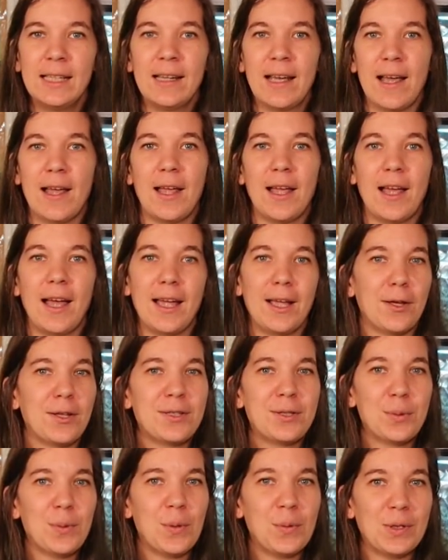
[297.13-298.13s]
I
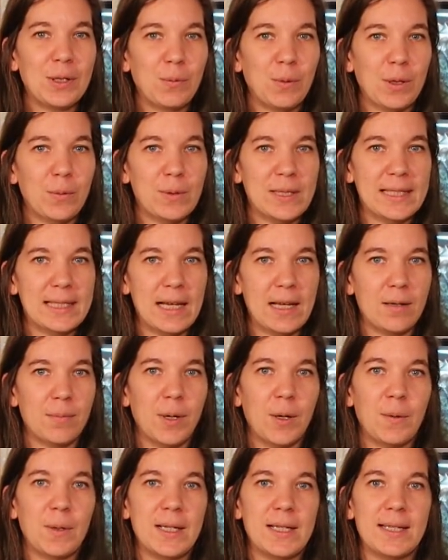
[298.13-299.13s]
also only work with sand
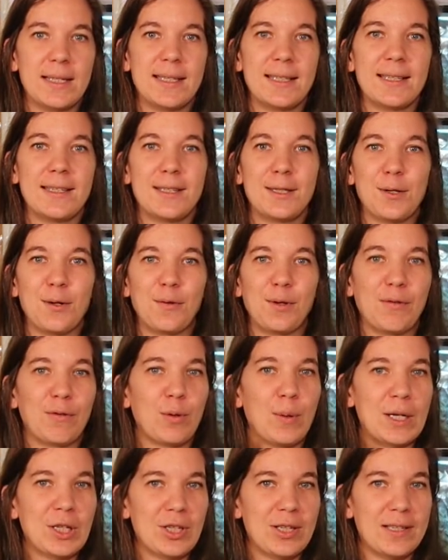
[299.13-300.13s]
boas, so if you have
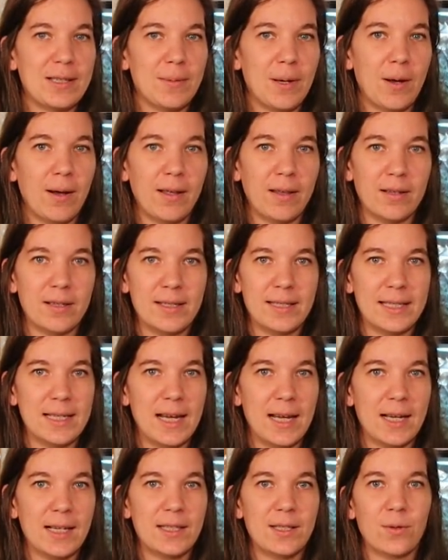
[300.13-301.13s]
questions about other
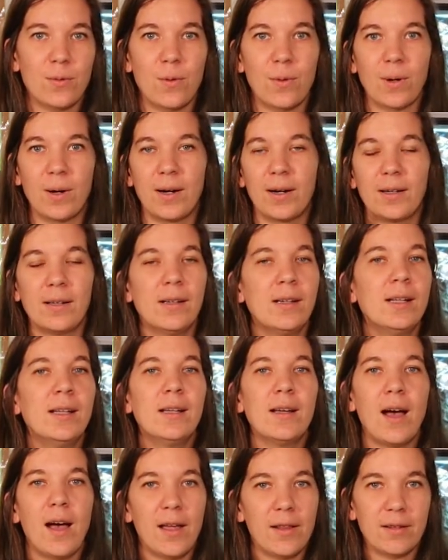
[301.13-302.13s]
snakes or
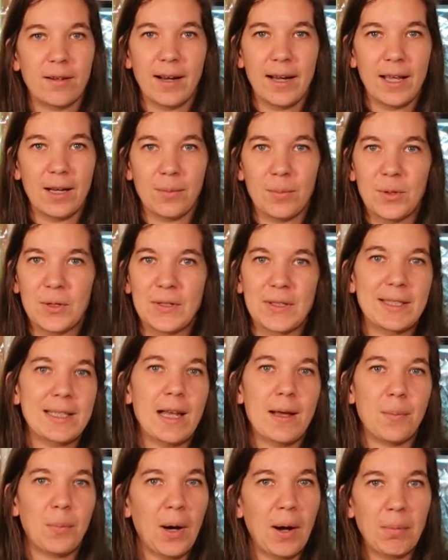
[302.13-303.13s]
other animals,
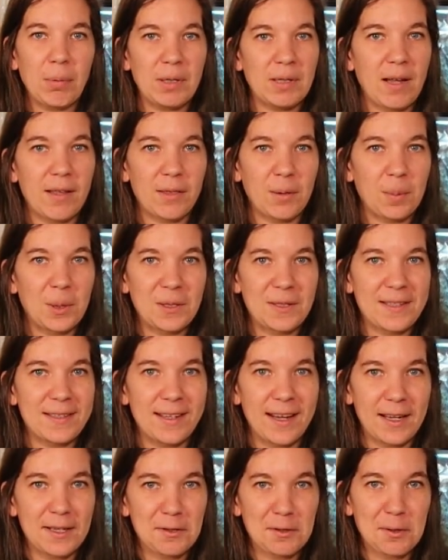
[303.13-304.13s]
I'm probably not the person
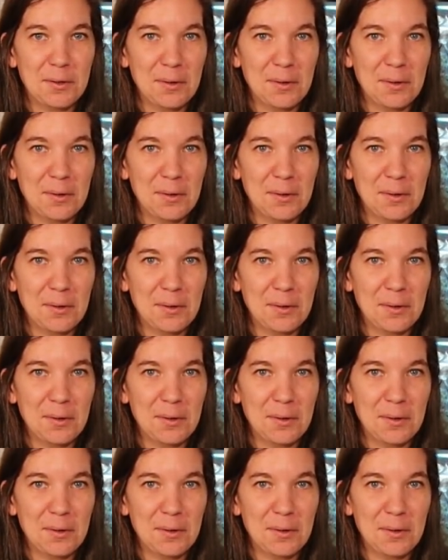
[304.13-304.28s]
to answer